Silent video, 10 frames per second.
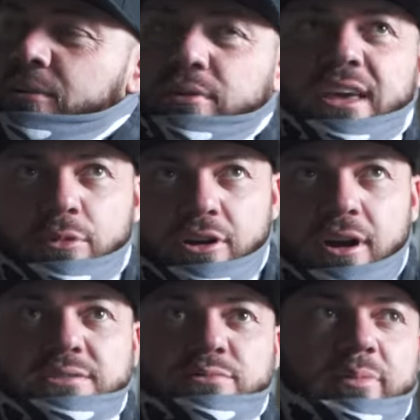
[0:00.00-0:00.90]
that we came
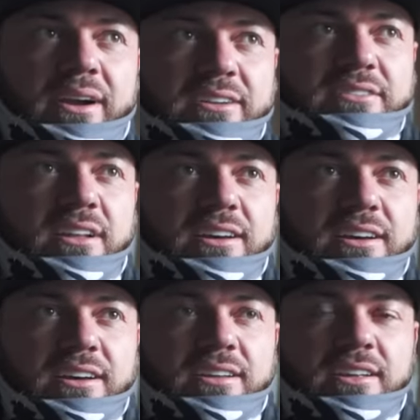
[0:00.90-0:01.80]
across. We reminded,
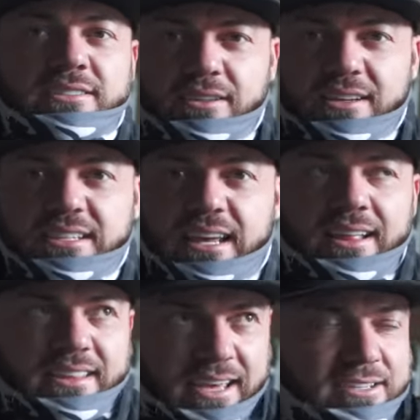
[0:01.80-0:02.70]
uh, saw today,
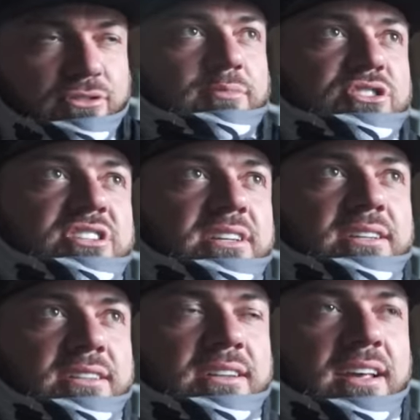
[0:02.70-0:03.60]
like the ice cream
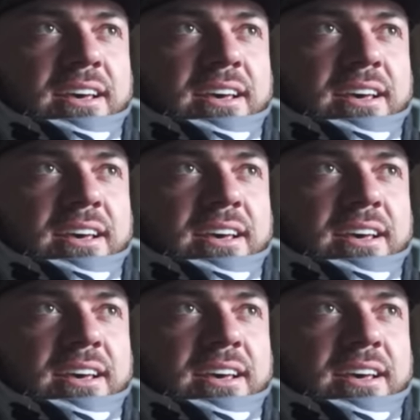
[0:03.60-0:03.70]
machine and